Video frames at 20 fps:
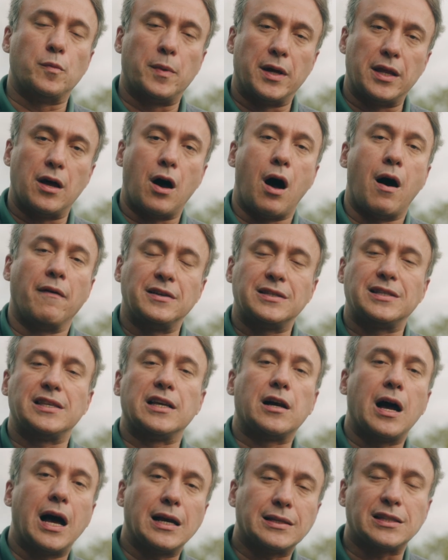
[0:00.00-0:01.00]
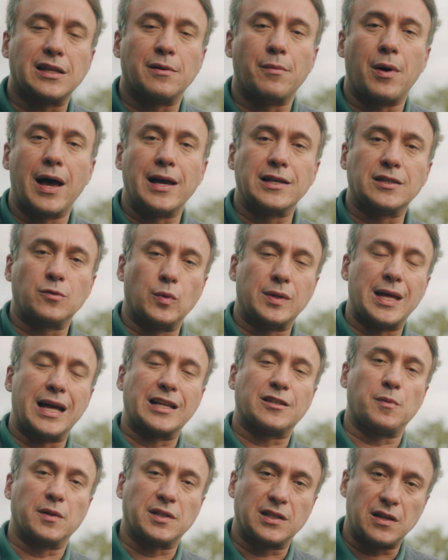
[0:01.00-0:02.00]
but obviously customized with
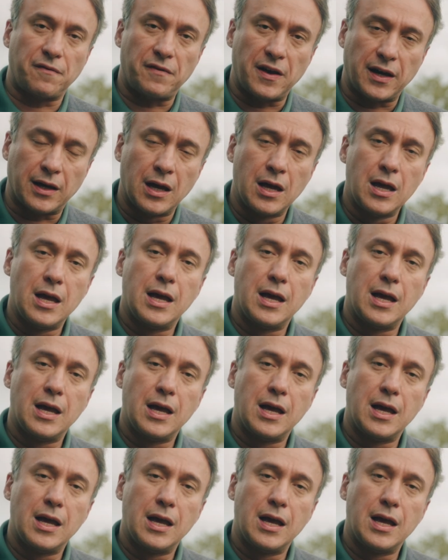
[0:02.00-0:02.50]
that specific